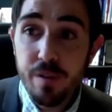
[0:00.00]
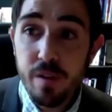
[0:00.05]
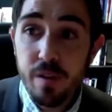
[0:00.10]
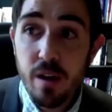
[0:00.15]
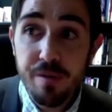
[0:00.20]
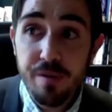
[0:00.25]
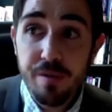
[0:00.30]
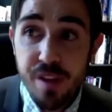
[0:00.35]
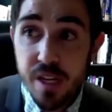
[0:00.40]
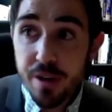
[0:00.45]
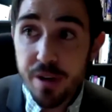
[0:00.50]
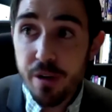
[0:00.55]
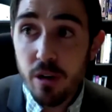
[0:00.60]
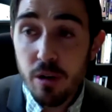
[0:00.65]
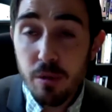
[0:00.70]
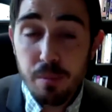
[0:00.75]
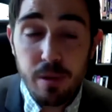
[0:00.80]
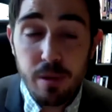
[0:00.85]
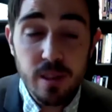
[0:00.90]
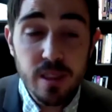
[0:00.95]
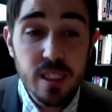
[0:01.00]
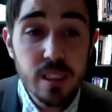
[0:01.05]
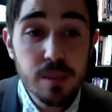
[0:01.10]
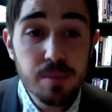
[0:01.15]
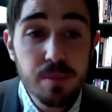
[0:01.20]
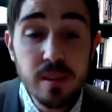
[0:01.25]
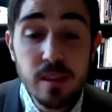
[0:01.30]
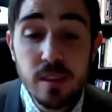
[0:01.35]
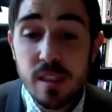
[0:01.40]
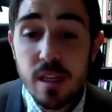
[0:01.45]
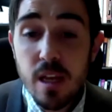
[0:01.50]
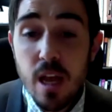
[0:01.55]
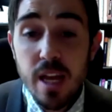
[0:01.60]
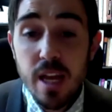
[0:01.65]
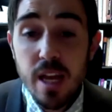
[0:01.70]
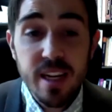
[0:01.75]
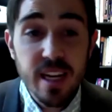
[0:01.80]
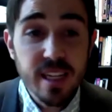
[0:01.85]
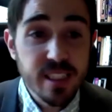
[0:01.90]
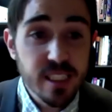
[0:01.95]
of the adult participants
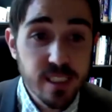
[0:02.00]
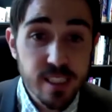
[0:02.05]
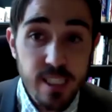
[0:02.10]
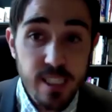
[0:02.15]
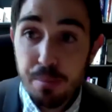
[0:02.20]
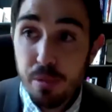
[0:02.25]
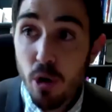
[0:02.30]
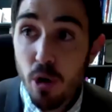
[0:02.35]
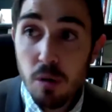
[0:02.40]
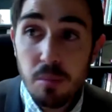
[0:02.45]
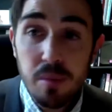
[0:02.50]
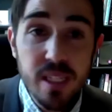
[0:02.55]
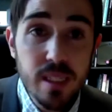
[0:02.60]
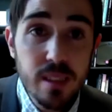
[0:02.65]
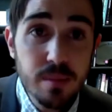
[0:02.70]
got to sleep normally,